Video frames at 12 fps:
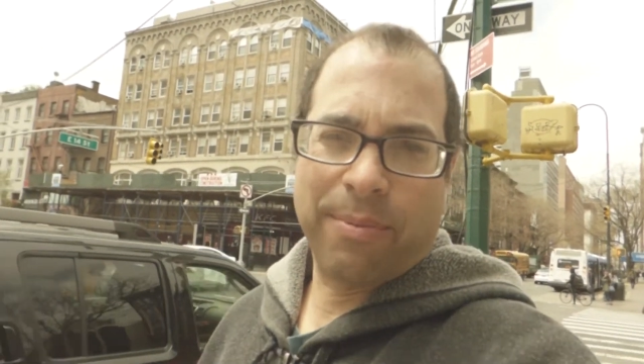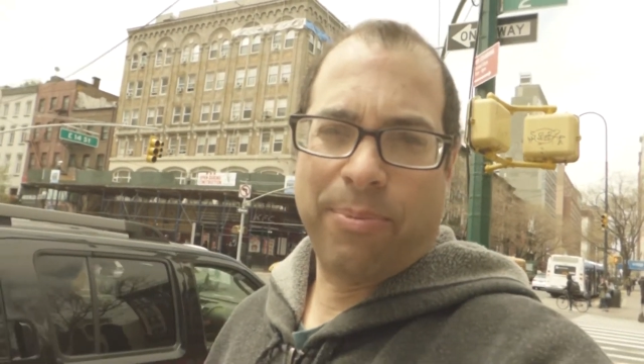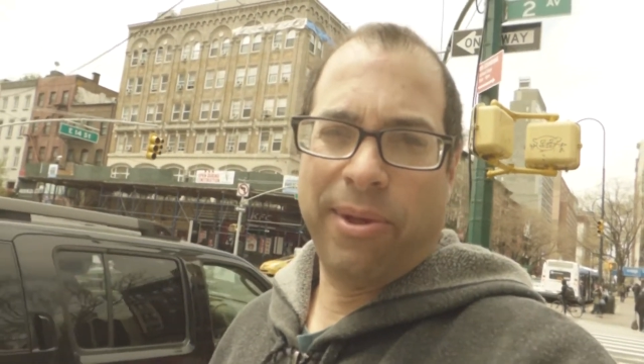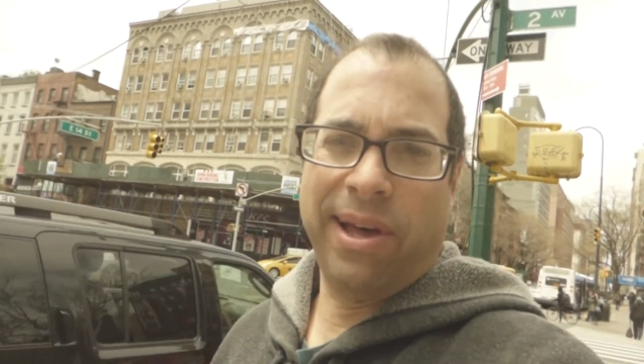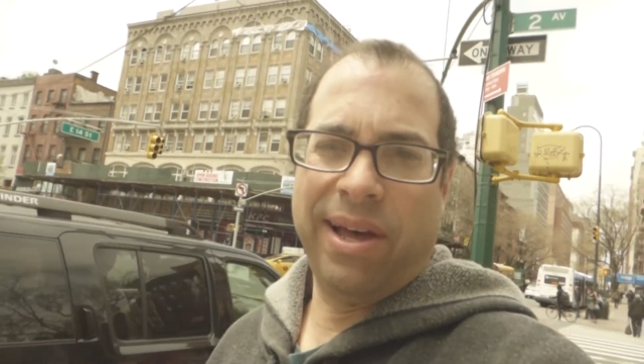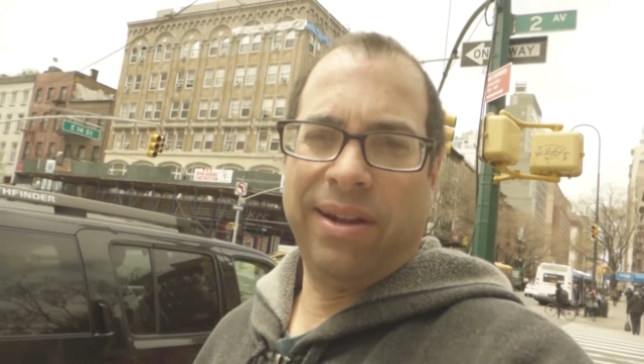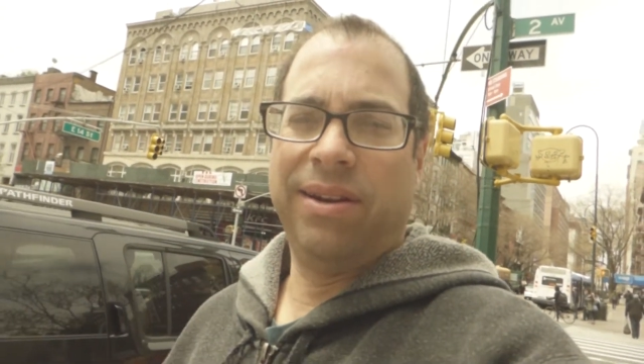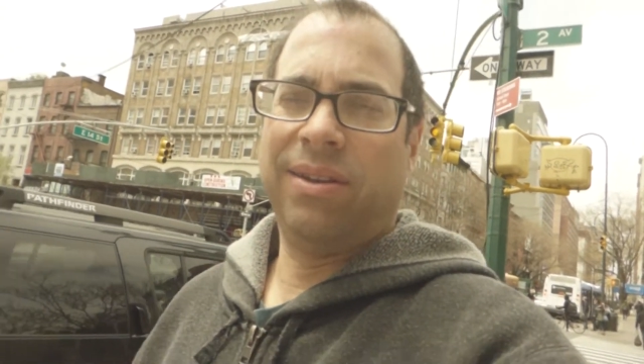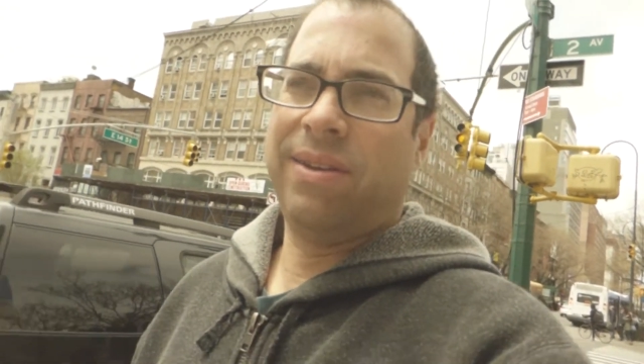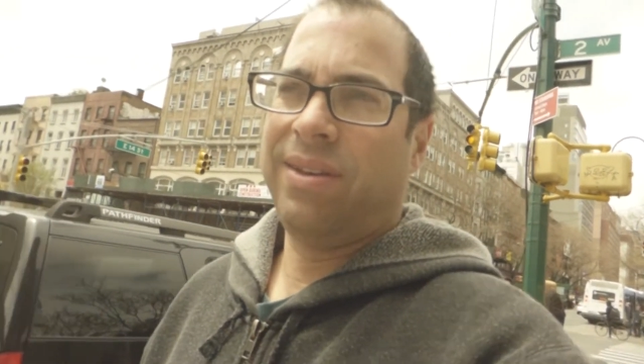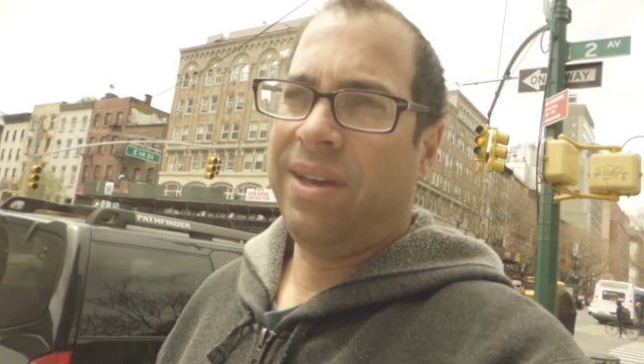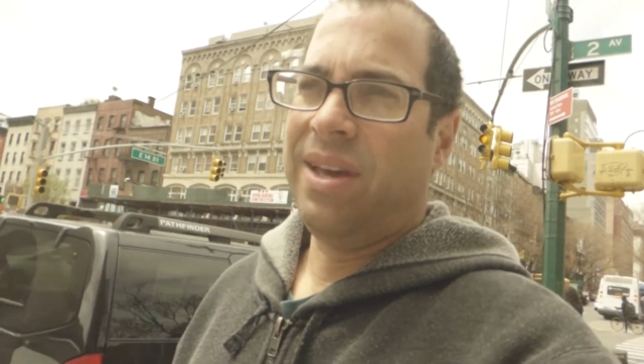the plan,
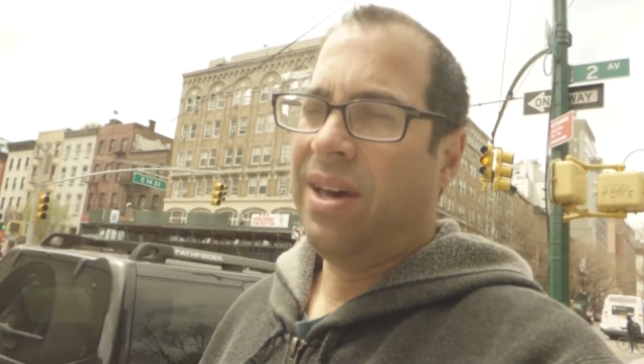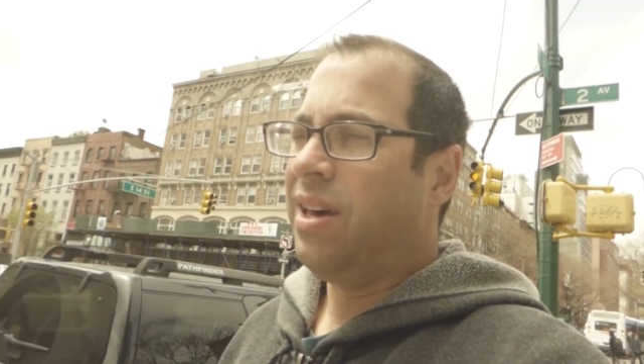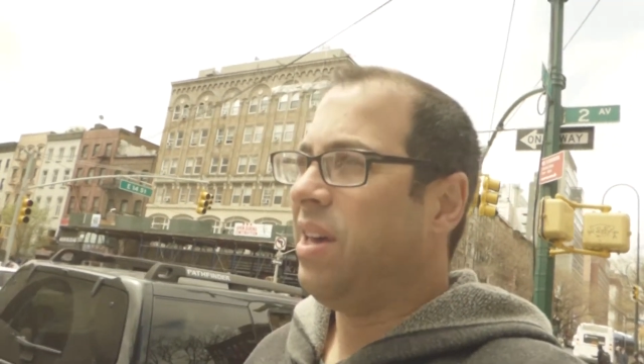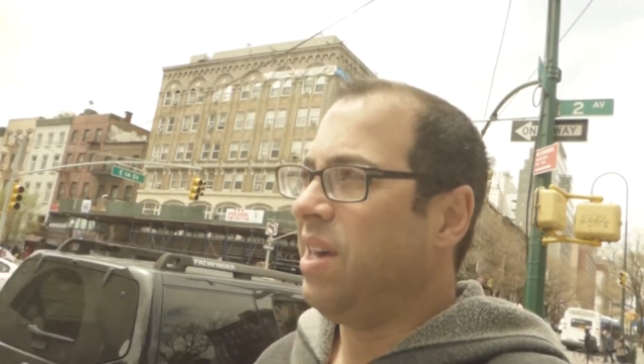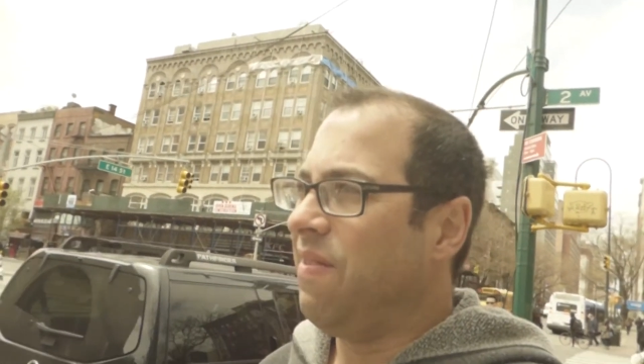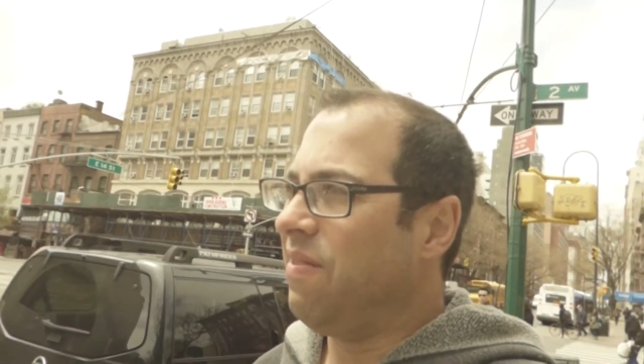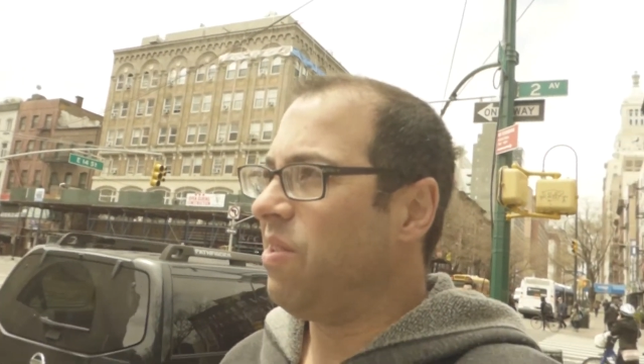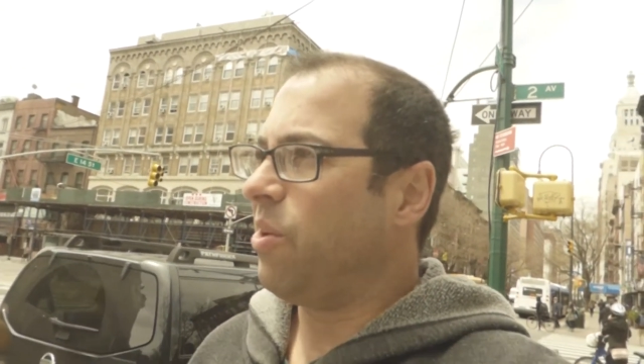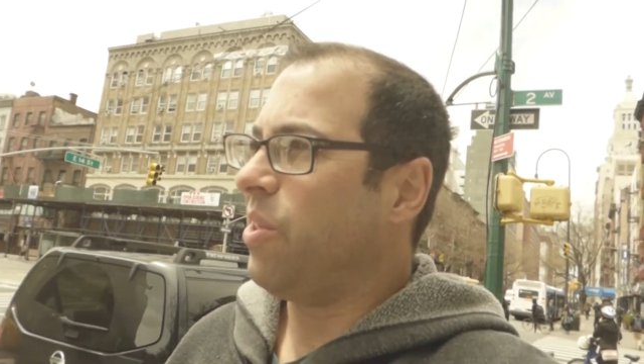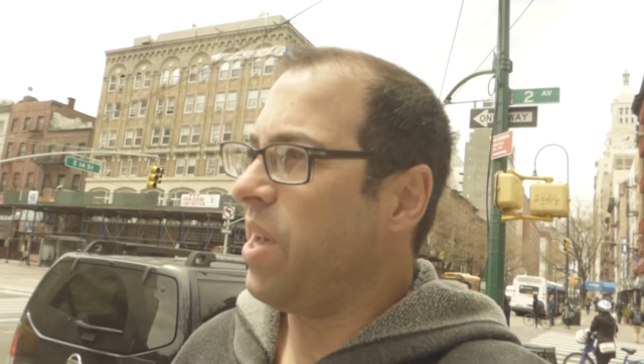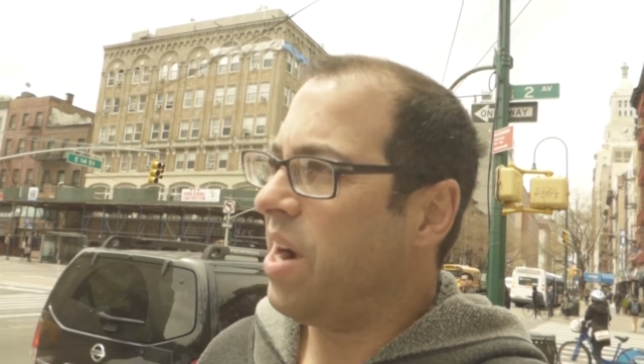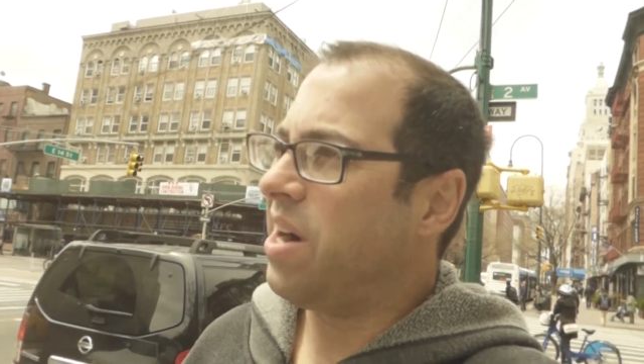even though
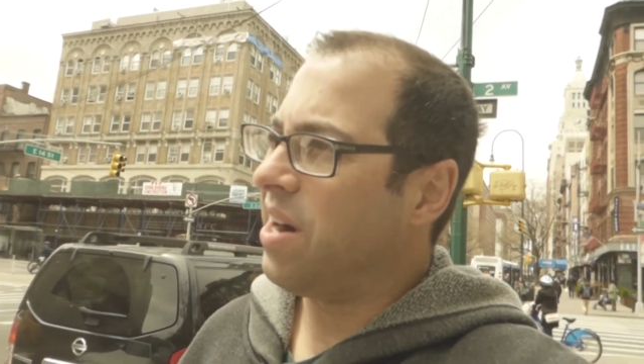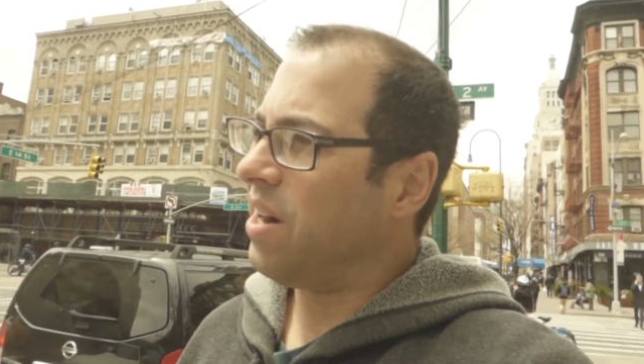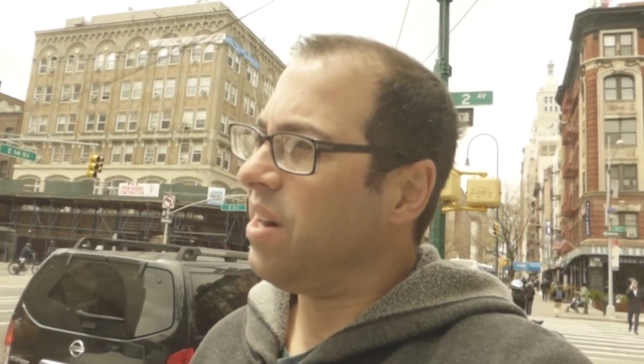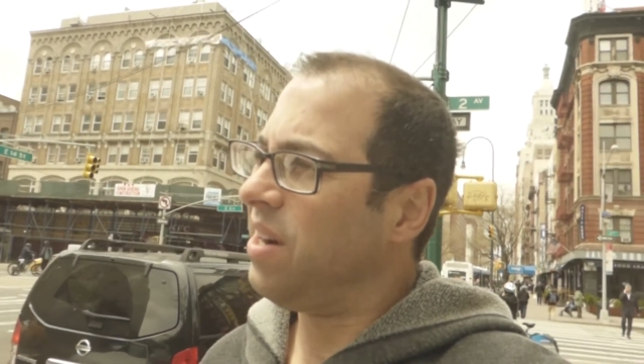they are.